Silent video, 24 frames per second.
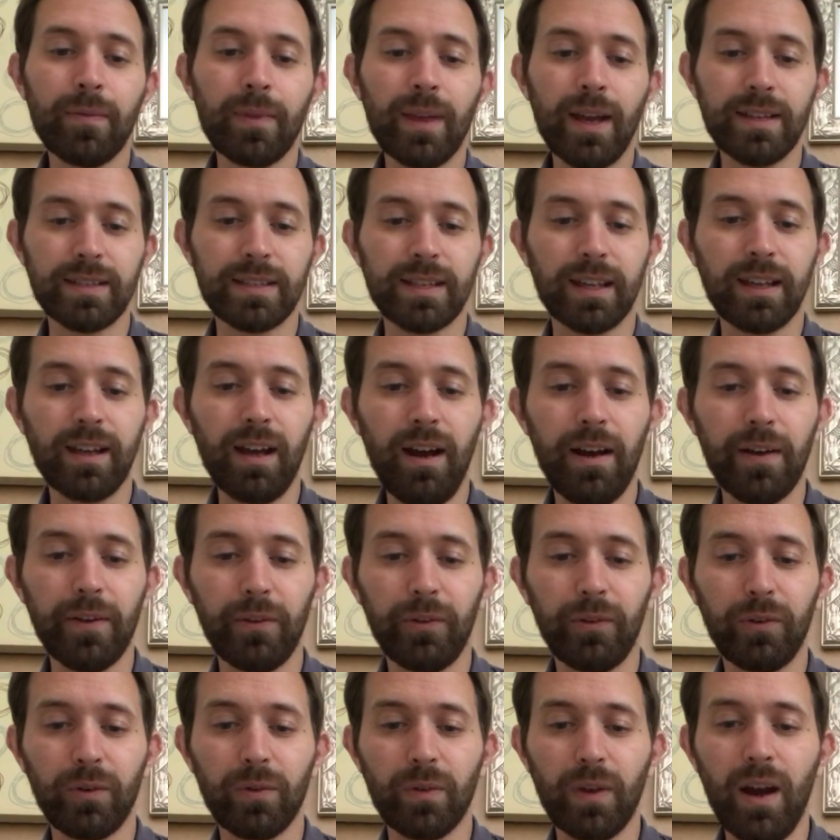as it cut
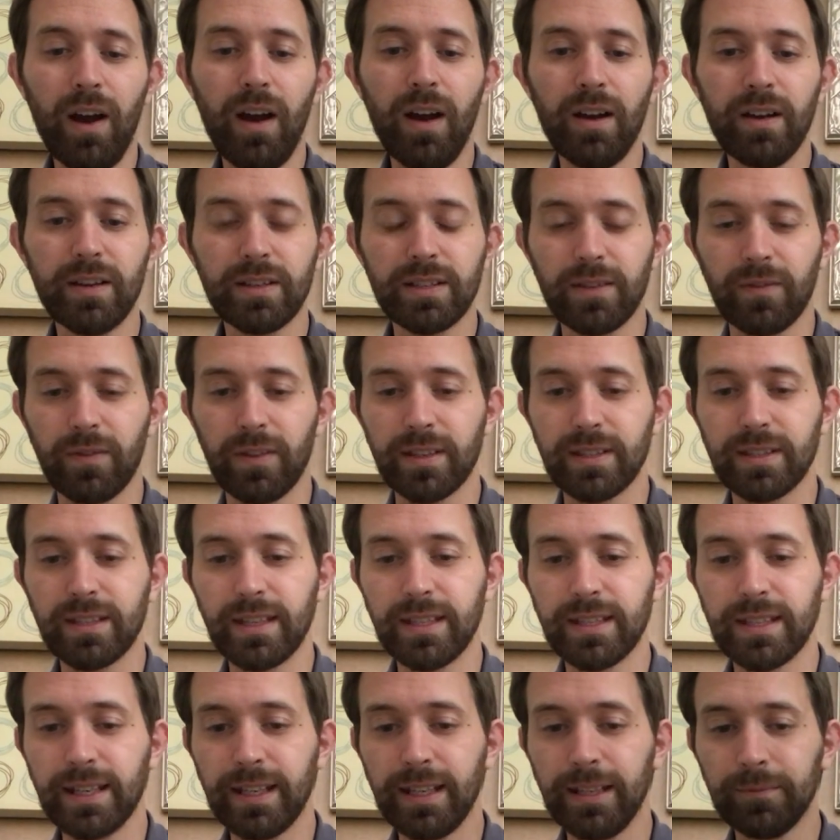through the heart of the
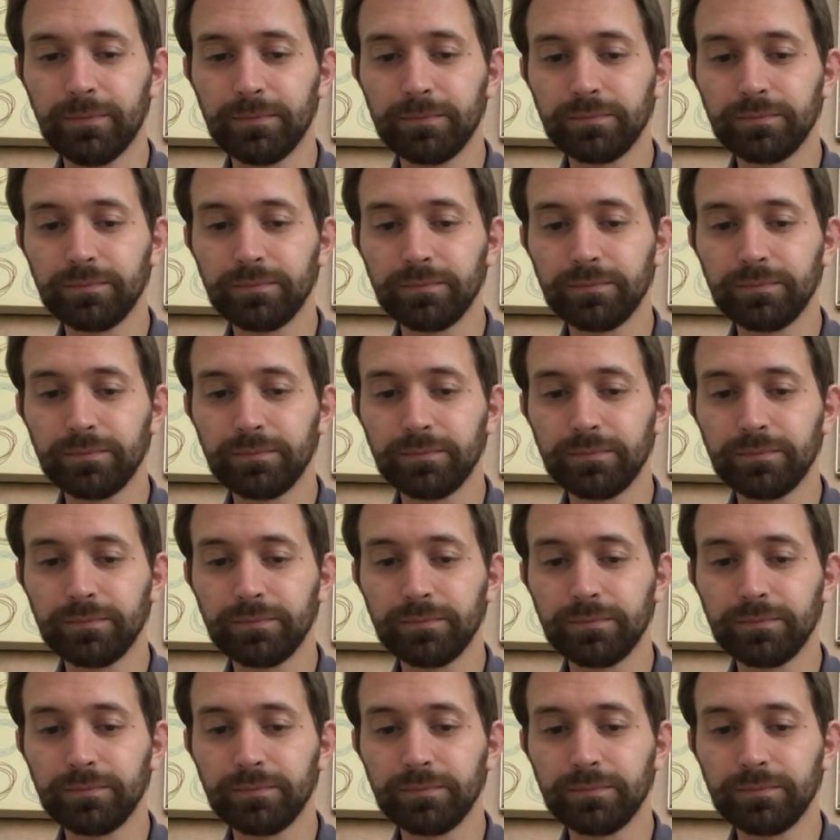city.